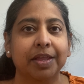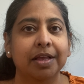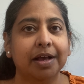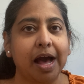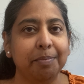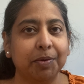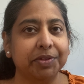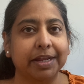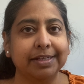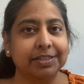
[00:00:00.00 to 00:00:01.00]
comment
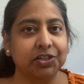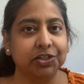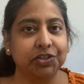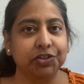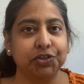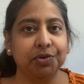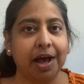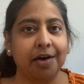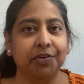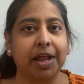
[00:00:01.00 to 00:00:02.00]
with any suggestions you
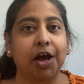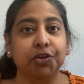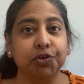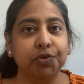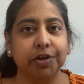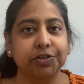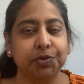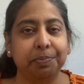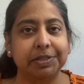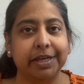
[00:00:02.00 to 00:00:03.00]
have on how you grow your
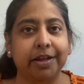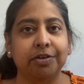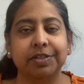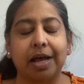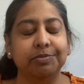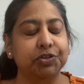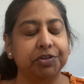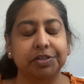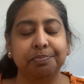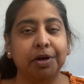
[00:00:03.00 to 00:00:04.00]
sweet potatoes. I'm sure
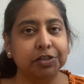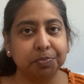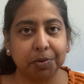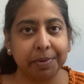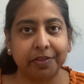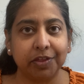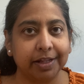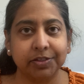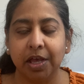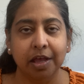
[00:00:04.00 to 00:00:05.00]
there's multiple
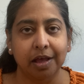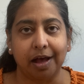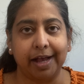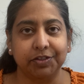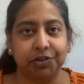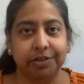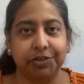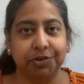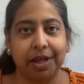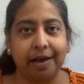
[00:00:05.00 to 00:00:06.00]
methods. I certainly
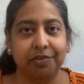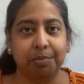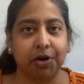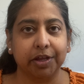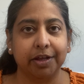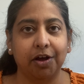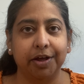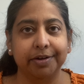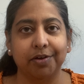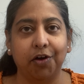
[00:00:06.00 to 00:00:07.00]
don't have the market
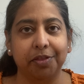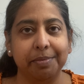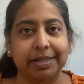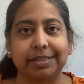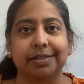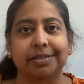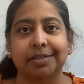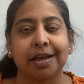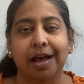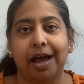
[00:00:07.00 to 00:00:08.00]
on all the methods.
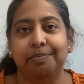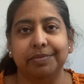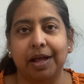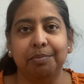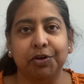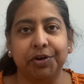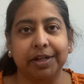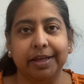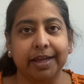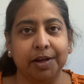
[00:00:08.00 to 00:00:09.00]
I'm learning
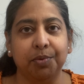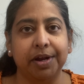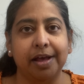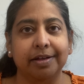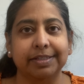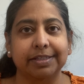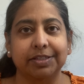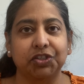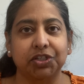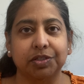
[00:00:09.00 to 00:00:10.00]
like anyone else. This
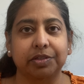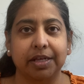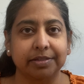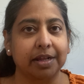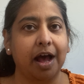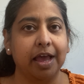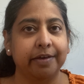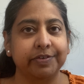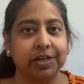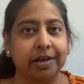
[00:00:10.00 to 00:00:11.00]
is just things that I
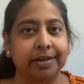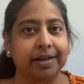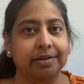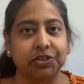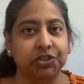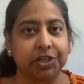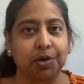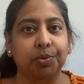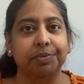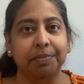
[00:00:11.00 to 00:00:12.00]
have done, and I just
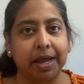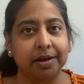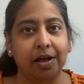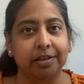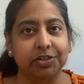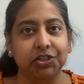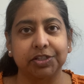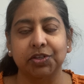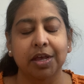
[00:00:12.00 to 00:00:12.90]
share what my knowledge is.